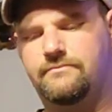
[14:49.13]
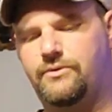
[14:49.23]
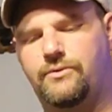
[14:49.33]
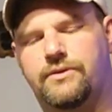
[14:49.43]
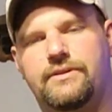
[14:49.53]

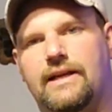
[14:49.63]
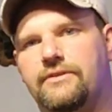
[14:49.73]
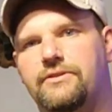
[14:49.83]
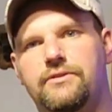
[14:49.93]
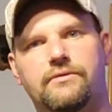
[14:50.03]
Boards,
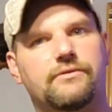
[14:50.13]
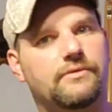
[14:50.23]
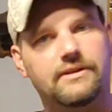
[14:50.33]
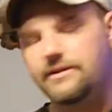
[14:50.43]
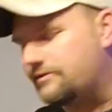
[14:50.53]
got 2,
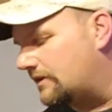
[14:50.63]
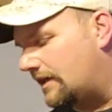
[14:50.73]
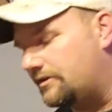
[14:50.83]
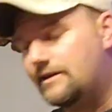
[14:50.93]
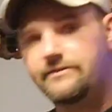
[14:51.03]
3 different.
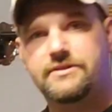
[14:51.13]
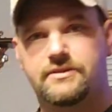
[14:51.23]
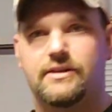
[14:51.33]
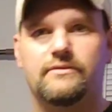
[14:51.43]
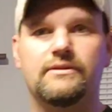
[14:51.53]
I do have a
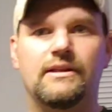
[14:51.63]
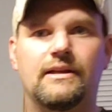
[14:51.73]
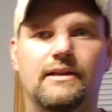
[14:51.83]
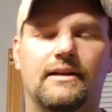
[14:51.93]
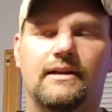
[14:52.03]
stone.
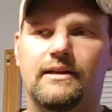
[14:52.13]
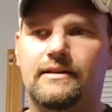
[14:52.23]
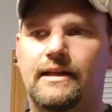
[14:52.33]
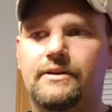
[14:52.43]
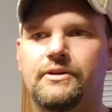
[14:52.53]
I
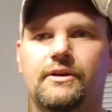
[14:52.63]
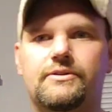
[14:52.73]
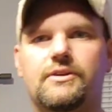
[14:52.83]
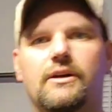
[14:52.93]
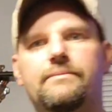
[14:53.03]
got a hook
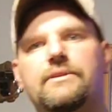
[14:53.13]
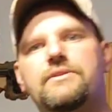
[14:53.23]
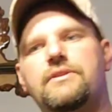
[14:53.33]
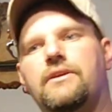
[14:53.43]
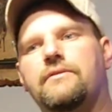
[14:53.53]
sharpening
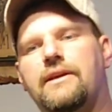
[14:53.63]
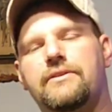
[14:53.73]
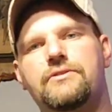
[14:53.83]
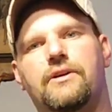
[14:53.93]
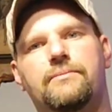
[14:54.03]
stone. I
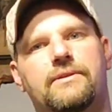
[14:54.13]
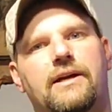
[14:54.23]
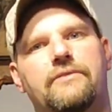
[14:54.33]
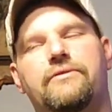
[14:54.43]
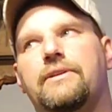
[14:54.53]
can sharpen a
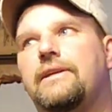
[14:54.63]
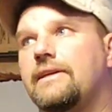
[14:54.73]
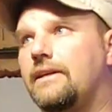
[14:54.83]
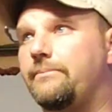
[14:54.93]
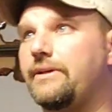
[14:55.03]
knife on it. I
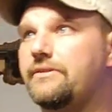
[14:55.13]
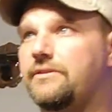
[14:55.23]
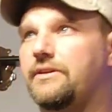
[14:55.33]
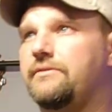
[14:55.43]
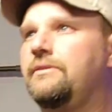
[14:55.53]
got a big
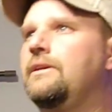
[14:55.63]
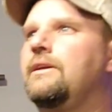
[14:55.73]
stone.